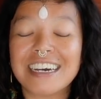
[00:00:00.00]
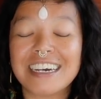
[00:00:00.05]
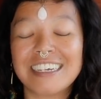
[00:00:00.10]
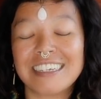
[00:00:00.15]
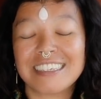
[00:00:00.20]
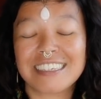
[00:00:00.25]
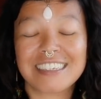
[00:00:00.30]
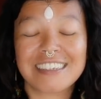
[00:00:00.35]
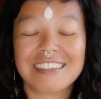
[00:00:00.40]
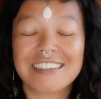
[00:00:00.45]

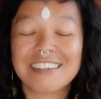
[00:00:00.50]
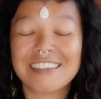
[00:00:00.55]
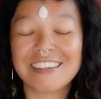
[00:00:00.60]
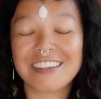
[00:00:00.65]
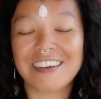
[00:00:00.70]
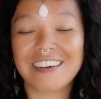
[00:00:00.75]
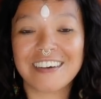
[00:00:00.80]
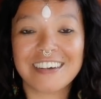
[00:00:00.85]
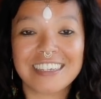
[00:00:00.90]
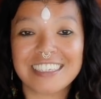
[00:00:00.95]
as you
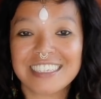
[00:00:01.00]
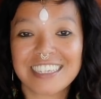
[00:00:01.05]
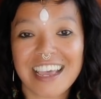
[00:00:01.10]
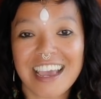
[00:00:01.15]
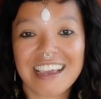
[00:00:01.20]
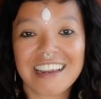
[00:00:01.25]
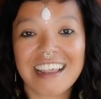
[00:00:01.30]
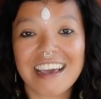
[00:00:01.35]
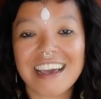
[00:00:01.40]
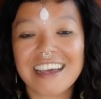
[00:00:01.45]
know, in
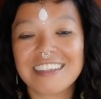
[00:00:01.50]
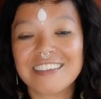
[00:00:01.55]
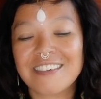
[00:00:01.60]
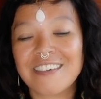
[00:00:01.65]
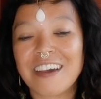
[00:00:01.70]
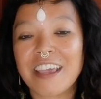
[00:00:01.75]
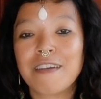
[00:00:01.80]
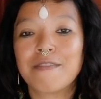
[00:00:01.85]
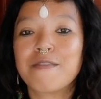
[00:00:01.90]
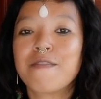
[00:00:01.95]
Thailand
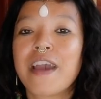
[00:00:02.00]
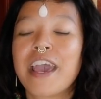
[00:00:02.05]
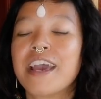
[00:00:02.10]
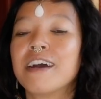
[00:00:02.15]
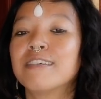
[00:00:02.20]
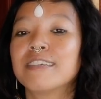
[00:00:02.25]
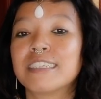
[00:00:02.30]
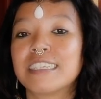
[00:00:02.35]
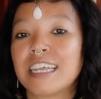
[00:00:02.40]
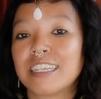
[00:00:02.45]
or everywhere
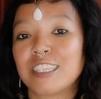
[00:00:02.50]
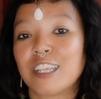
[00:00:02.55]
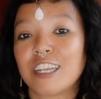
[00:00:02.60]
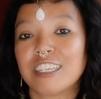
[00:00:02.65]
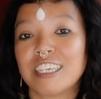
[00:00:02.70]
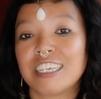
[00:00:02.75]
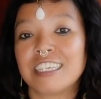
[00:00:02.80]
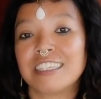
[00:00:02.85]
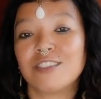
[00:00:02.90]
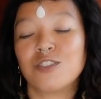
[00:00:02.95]
else that's not
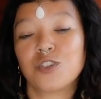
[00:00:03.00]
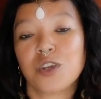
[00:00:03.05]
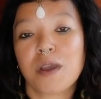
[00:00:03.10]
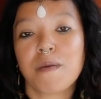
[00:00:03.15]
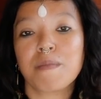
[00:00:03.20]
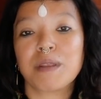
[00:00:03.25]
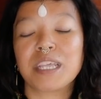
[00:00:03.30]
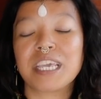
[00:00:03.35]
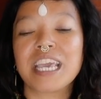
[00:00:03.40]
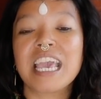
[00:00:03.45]
in
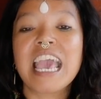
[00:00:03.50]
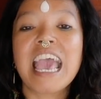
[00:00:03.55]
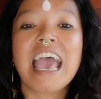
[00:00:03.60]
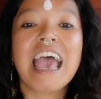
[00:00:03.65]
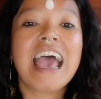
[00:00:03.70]
Germany.